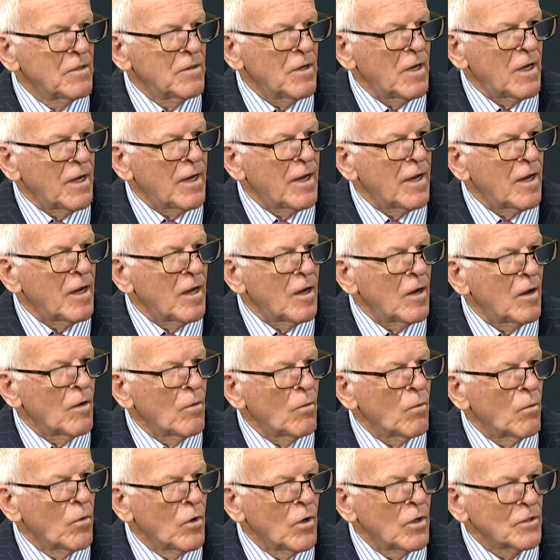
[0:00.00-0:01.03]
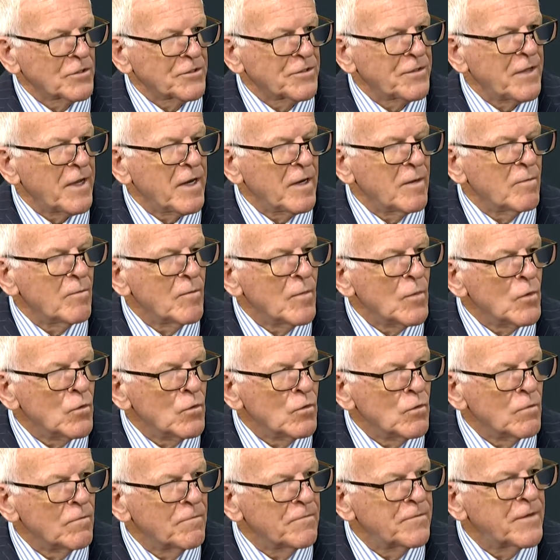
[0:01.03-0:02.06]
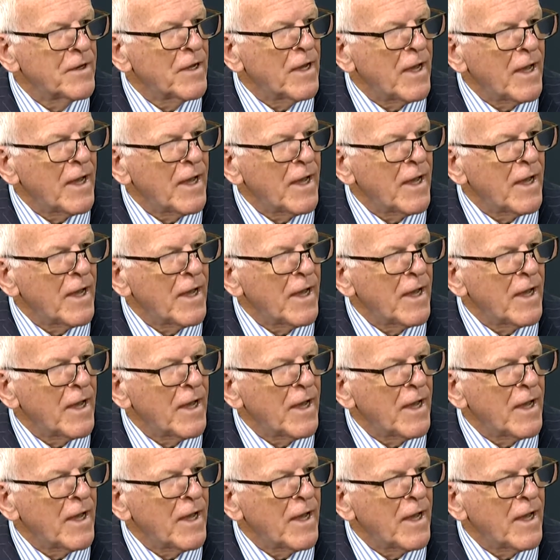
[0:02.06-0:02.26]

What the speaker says: was then moved